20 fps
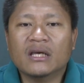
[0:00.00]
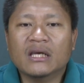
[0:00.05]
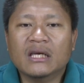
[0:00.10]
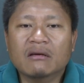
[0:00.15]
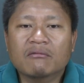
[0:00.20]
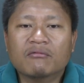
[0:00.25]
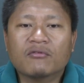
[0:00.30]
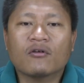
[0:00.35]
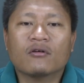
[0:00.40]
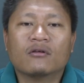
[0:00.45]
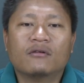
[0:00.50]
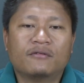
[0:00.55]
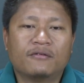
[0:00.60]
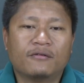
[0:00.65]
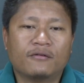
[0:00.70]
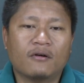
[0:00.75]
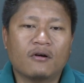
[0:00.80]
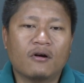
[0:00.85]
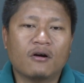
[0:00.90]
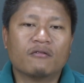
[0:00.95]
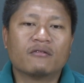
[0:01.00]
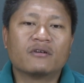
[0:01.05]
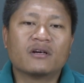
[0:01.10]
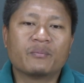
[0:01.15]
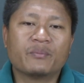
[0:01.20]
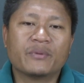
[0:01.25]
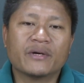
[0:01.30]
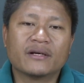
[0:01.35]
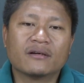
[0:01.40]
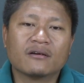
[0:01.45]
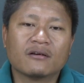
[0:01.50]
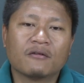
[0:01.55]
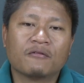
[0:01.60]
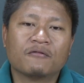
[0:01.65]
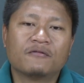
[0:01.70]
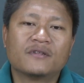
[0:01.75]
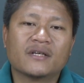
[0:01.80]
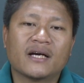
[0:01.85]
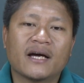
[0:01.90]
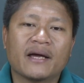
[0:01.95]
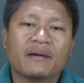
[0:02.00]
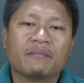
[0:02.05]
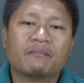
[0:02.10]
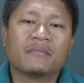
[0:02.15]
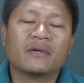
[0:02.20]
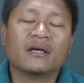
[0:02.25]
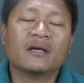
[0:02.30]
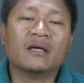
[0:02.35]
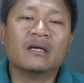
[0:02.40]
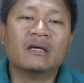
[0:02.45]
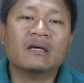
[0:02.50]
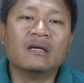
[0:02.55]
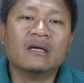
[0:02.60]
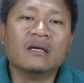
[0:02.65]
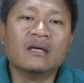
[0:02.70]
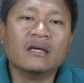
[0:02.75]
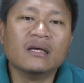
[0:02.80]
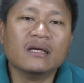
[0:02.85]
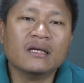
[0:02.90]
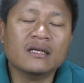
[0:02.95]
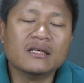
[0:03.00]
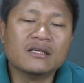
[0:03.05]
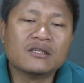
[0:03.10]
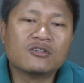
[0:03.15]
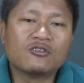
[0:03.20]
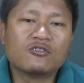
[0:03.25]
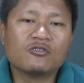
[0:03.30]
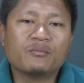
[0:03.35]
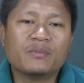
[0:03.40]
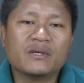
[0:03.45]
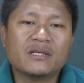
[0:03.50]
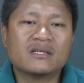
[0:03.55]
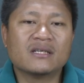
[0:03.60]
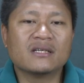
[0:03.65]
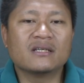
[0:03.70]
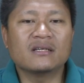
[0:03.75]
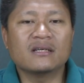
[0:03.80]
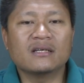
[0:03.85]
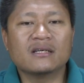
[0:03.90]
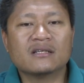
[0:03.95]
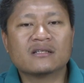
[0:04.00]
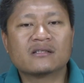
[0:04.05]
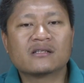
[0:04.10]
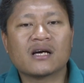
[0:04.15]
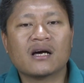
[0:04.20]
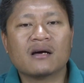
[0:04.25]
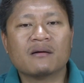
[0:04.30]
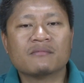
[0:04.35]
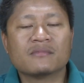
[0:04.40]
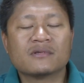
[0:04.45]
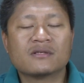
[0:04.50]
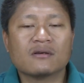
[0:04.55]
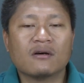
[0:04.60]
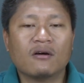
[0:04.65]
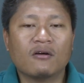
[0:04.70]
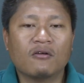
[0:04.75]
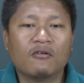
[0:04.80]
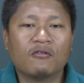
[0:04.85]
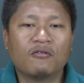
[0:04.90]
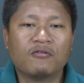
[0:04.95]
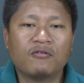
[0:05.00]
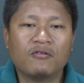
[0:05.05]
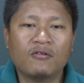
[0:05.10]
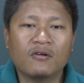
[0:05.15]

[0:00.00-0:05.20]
evolve over a period of time is to be seen in terms of